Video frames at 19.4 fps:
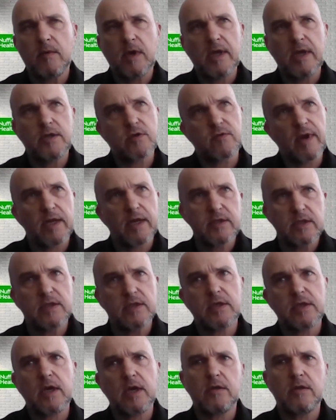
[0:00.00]
interacting
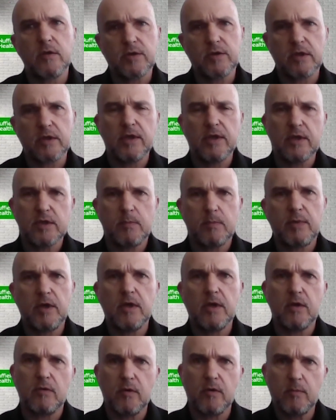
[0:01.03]
psychologically as a
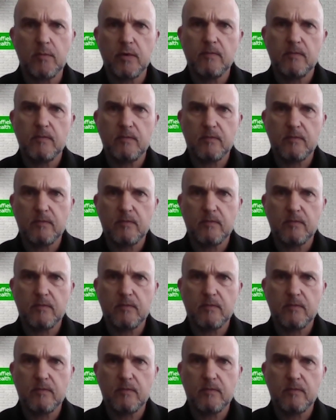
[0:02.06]
peer group.